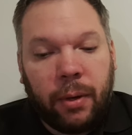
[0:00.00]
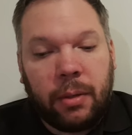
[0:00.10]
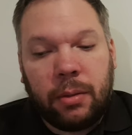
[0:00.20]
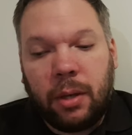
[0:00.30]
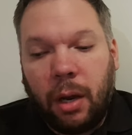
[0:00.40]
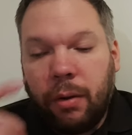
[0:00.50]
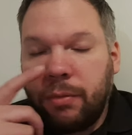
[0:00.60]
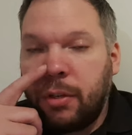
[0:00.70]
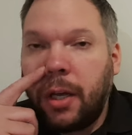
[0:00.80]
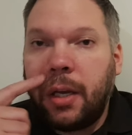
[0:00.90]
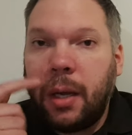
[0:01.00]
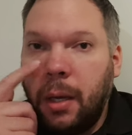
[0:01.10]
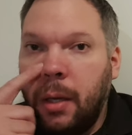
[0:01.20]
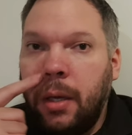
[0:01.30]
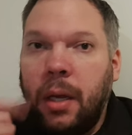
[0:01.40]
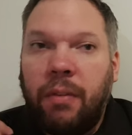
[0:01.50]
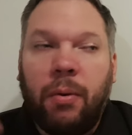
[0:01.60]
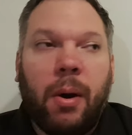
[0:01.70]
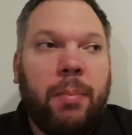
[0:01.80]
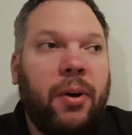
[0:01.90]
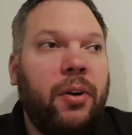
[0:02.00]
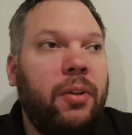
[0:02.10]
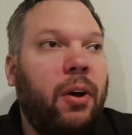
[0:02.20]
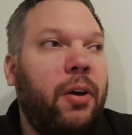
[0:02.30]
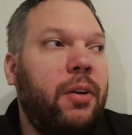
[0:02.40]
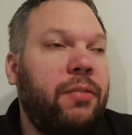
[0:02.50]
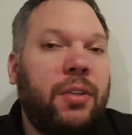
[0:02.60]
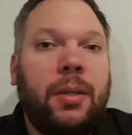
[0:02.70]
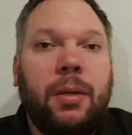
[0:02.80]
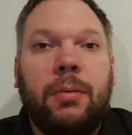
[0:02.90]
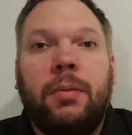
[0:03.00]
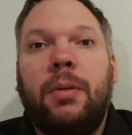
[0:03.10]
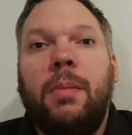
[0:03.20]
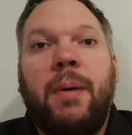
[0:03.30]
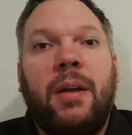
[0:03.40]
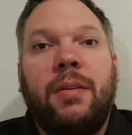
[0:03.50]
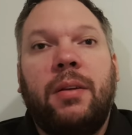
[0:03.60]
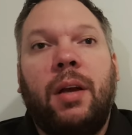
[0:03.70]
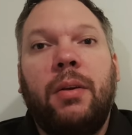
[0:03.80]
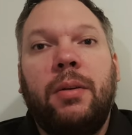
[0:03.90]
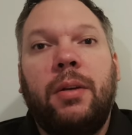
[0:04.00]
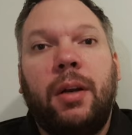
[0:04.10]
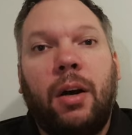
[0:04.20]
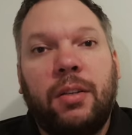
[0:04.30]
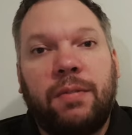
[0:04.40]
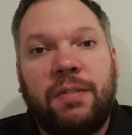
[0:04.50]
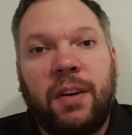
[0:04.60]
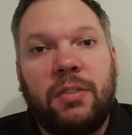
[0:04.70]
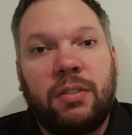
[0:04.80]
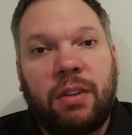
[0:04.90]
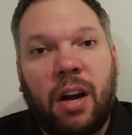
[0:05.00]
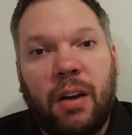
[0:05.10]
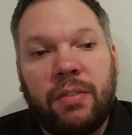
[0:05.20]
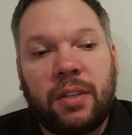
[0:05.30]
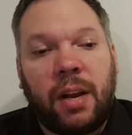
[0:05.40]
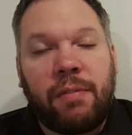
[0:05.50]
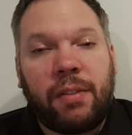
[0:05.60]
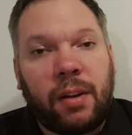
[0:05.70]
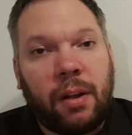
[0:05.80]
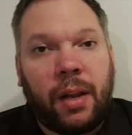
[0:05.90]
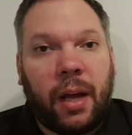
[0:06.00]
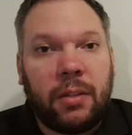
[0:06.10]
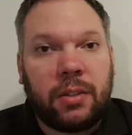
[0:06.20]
And, you know, obviously, if you are buying online, obviously you can ask for photographs and everything like that.